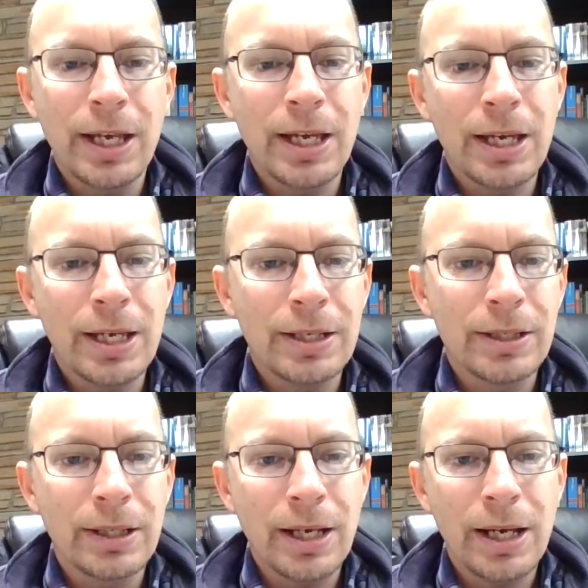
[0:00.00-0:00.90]
and
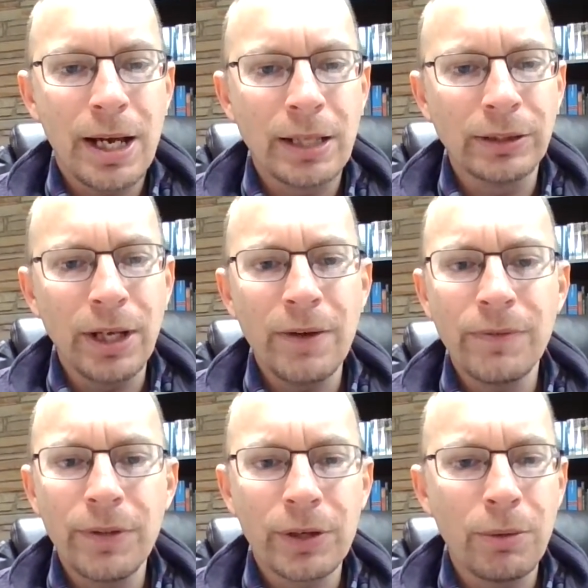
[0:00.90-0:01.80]
I
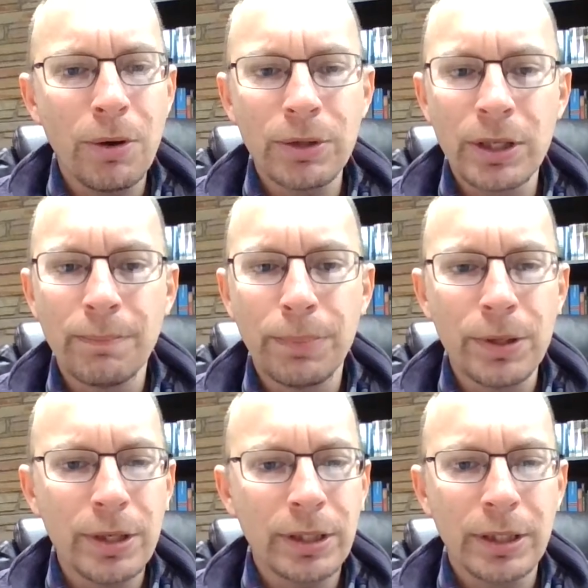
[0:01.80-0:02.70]
loved the quote in the
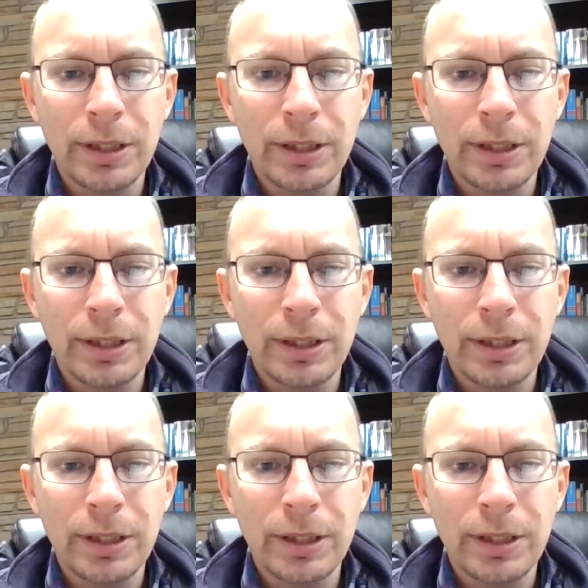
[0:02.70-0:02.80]
book.